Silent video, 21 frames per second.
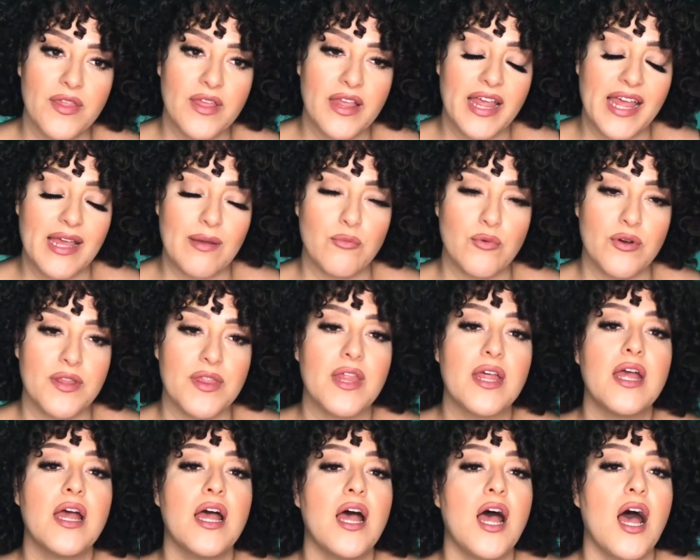It came with
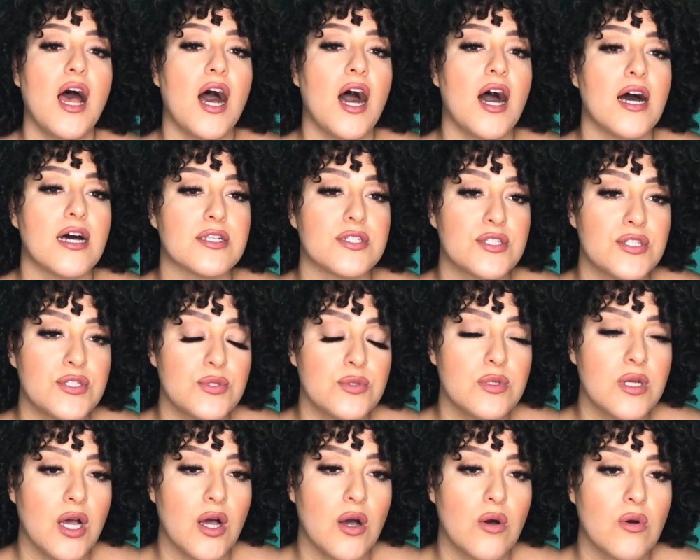2
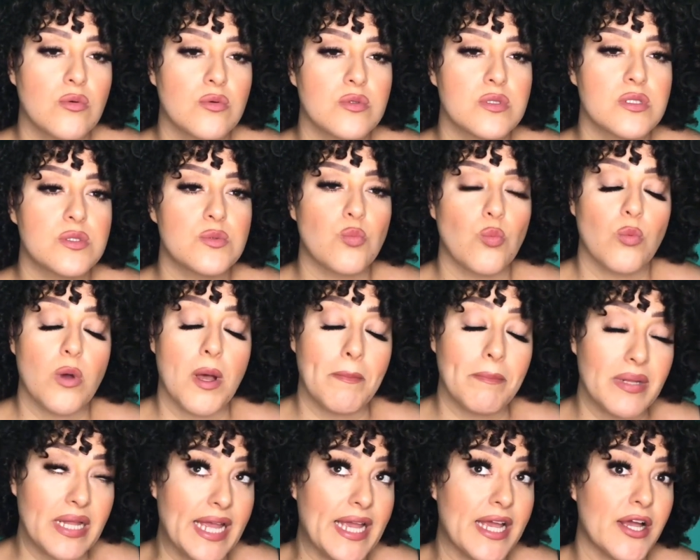cones, a
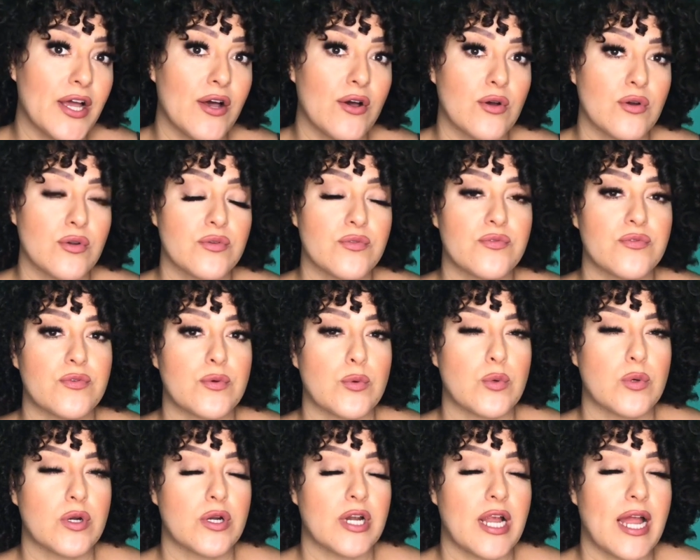blank cone
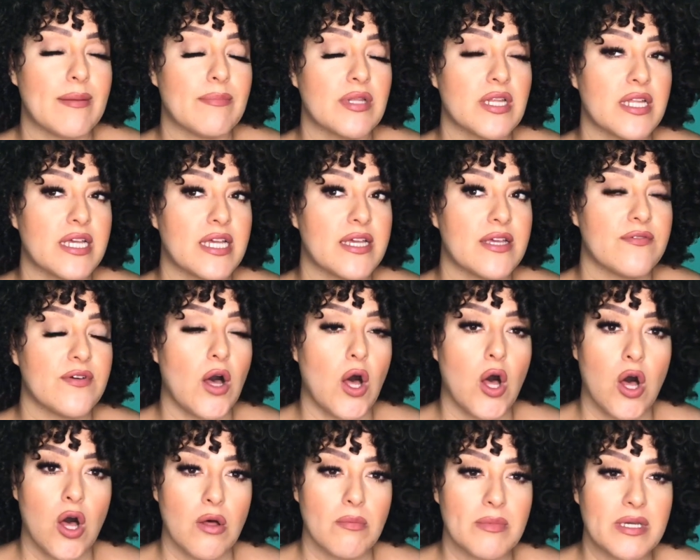for, I believe,
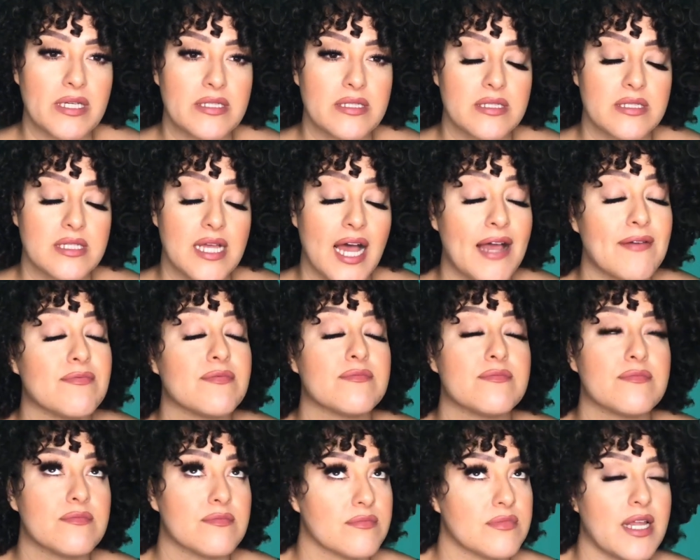almond. I've
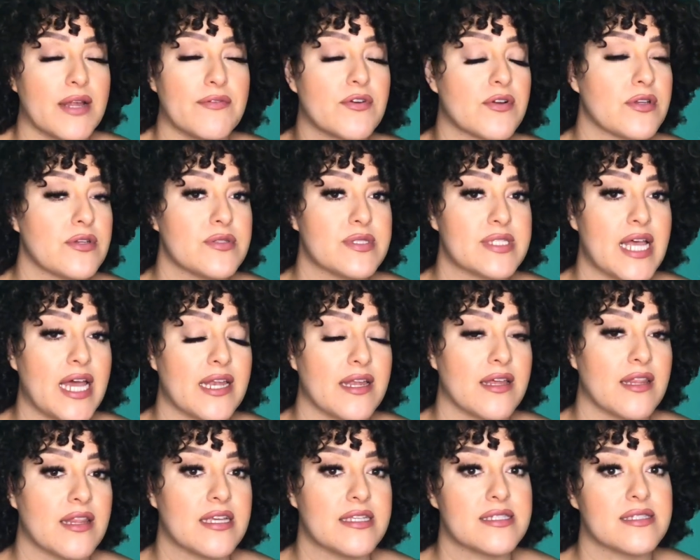never used any
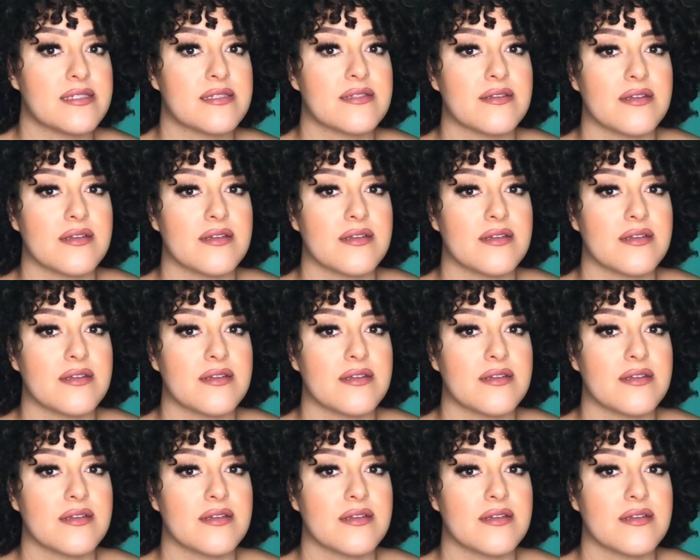of these